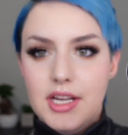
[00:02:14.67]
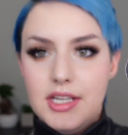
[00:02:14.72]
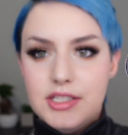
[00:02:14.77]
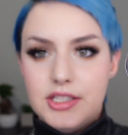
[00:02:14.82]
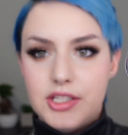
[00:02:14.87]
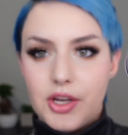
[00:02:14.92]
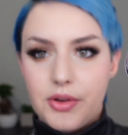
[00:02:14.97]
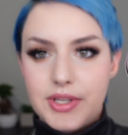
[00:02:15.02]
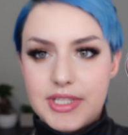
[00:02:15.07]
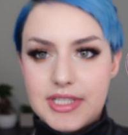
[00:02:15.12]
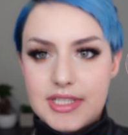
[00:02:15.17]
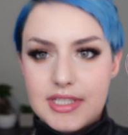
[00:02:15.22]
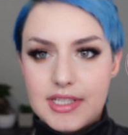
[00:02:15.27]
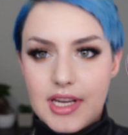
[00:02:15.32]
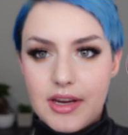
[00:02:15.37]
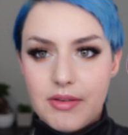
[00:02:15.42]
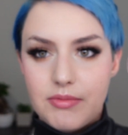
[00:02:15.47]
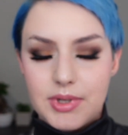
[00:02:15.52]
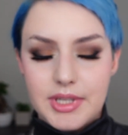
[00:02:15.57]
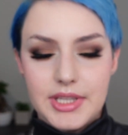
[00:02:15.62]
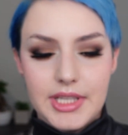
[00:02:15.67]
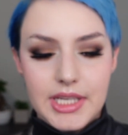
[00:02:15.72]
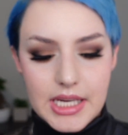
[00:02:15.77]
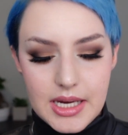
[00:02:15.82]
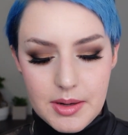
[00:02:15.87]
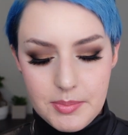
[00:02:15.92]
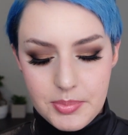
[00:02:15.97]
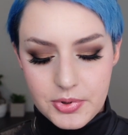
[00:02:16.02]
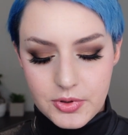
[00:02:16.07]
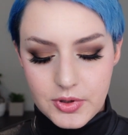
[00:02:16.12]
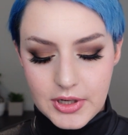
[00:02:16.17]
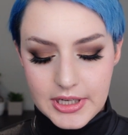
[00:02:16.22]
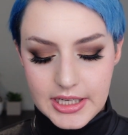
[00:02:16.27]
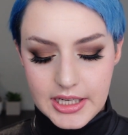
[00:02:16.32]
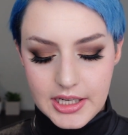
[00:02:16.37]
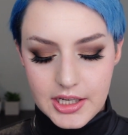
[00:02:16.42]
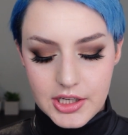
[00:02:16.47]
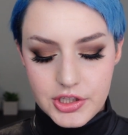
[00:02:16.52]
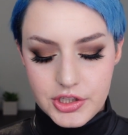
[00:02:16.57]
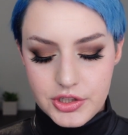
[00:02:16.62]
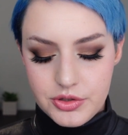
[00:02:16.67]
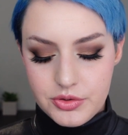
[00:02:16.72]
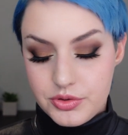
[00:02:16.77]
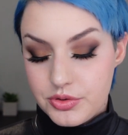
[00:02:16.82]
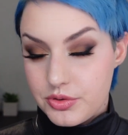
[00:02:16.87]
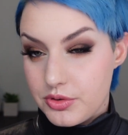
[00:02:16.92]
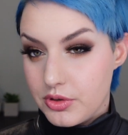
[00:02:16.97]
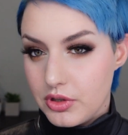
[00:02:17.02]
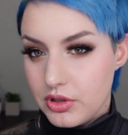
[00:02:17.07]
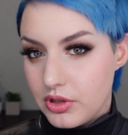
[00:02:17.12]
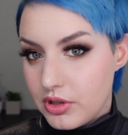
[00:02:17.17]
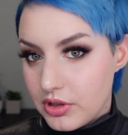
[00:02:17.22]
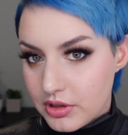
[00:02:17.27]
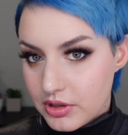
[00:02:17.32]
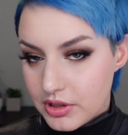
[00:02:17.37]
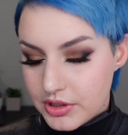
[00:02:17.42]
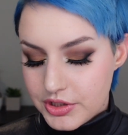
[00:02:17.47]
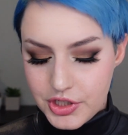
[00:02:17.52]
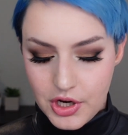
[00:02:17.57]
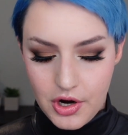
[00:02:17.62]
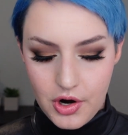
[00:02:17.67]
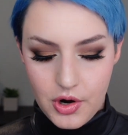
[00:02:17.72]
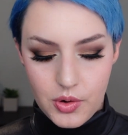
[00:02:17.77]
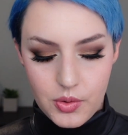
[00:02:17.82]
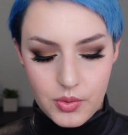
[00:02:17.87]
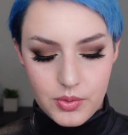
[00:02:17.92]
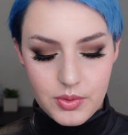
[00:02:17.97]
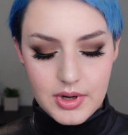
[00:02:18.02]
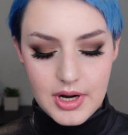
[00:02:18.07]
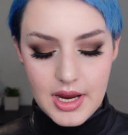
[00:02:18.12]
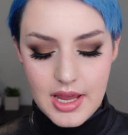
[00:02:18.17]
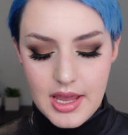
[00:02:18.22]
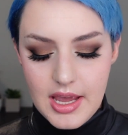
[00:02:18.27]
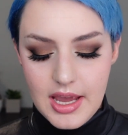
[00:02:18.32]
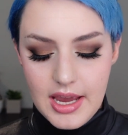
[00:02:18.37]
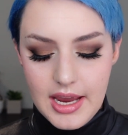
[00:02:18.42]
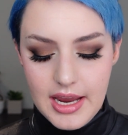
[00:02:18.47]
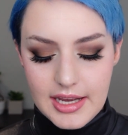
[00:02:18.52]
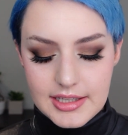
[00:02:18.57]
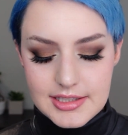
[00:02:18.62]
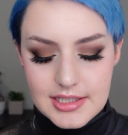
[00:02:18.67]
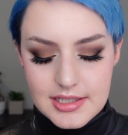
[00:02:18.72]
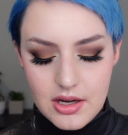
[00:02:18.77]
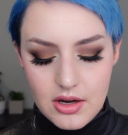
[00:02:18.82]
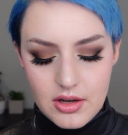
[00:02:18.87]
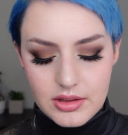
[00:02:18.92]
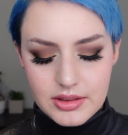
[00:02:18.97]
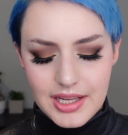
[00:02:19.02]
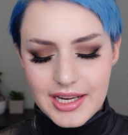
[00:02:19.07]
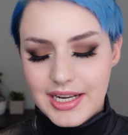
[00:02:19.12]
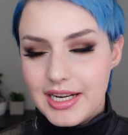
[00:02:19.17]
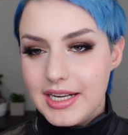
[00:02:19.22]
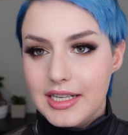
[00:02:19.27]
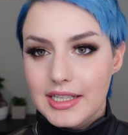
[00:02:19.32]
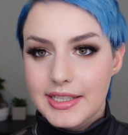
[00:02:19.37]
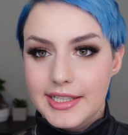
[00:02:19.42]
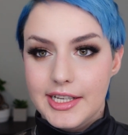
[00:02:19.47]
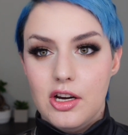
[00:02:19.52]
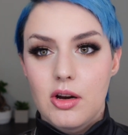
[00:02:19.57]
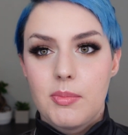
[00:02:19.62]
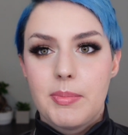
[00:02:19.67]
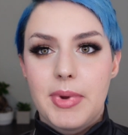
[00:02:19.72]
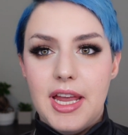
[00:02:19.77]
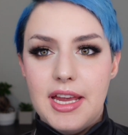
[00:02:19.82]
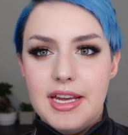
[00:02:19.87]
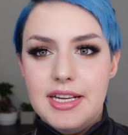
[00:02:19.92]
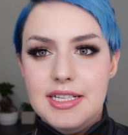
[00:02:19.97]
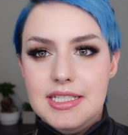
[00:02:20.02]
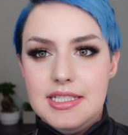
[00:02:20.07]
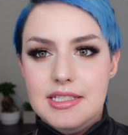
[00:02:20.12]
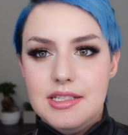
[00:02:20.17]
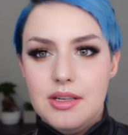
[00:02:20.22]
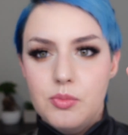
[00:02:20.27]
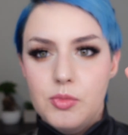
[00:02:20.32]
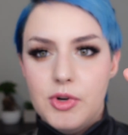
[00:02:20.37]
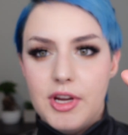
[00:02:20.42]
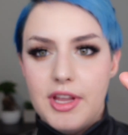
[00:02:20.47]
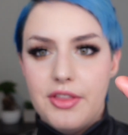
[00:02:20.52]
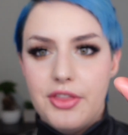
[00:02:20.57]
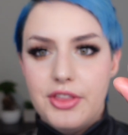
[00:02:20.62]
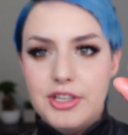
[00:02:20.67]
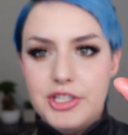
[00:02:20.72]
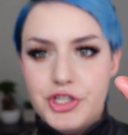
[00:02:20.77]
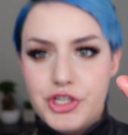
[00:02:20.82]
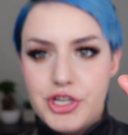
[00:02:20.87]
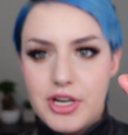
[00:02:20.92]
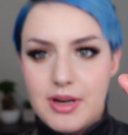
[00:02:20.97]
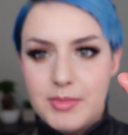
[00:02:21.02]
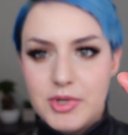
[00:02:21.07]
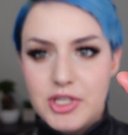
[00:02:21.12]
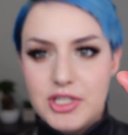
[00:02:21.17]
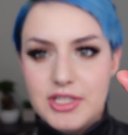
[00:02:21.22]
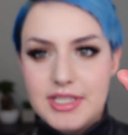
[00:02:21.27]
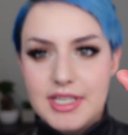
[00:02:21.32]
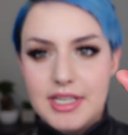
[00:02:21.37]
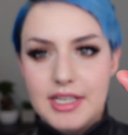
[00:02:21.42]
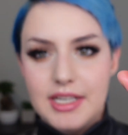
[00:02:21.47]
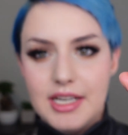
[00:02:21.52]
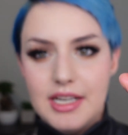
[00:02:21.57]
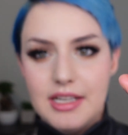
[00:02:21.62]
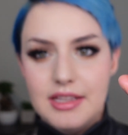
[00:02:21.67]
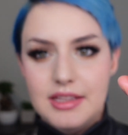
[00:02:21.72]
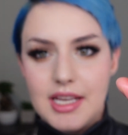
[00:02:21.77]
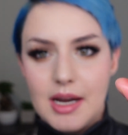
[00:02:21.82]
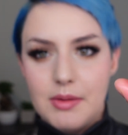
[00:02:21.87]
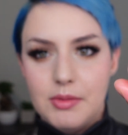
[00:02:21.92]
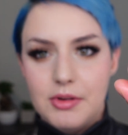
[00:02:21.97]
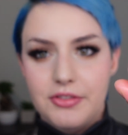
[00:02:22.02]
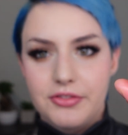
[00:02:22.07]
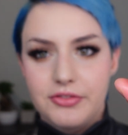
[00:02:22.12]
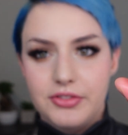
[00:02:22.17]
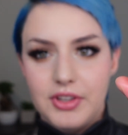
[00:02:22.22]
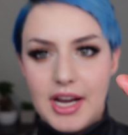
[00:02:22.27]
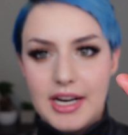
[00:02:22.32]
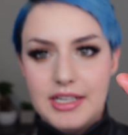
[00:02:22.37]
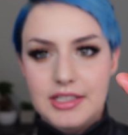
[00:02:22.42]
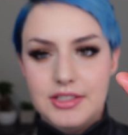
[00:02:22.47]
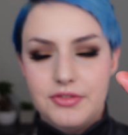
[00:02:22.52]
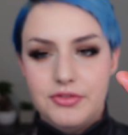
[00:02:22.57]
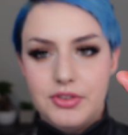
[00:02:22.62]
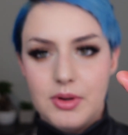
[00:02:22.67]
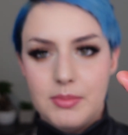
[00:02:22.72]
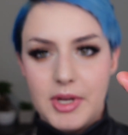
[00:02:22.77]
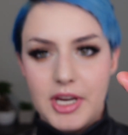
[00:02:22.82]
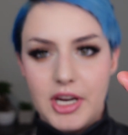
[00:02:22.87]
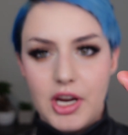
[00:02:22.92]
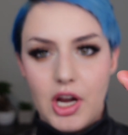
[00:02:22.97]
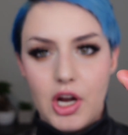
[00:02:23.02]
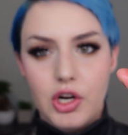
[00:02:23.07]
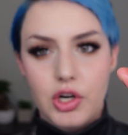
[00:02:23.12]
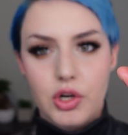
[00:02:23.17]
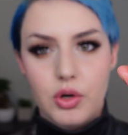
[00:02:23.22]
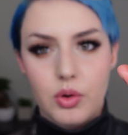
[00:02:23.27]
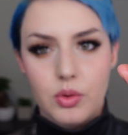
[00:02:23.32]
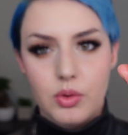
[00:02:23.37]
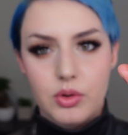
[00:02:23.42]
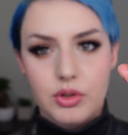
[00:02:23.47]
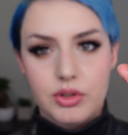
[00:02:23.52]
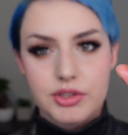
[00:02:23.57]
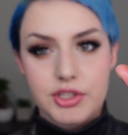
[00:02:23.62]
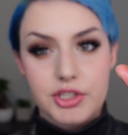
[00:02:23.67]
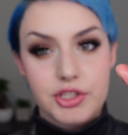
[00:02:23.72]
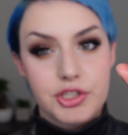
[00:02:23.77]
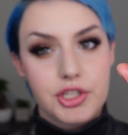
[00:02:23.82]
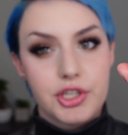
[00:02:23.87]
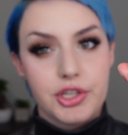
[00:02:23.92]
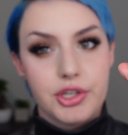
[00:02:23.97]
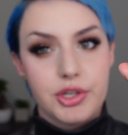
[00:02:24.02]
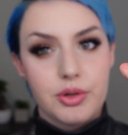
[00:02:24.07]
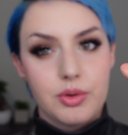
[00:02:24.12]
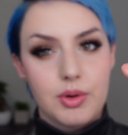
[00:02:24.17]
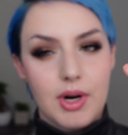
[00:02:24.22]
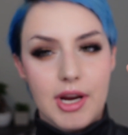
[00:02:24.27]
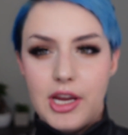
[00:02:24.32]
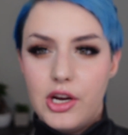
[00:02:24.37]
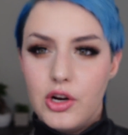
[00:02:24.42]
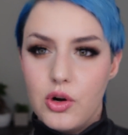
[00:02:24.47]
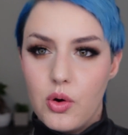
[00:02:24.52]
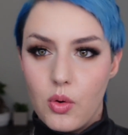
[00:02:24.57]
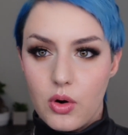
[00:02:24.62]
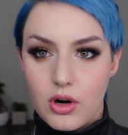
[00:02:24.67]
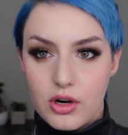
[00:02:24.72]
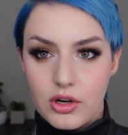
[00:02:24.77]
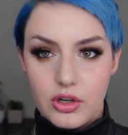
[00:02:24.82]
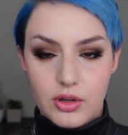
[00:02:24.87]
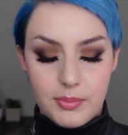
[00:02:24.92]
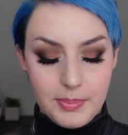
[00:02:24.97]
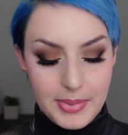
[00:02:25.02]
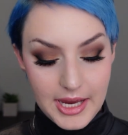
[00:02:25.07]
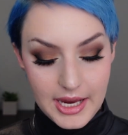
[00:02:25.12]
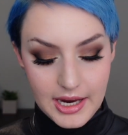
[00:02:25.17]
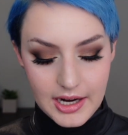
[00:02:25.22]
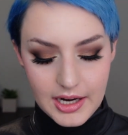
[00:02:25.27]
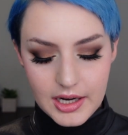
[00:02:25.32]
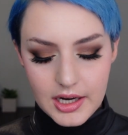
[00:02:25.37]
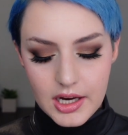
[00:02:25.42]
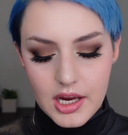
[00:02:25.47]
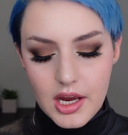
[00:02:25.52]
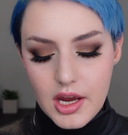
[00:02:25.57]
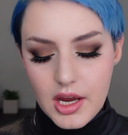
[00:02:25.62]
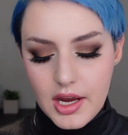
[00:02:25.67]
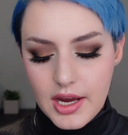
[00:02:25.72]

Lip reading: So this is a really pretty neutral tone. It's like a clear base with shimmers in it that reflect from like a gold to a coral pink.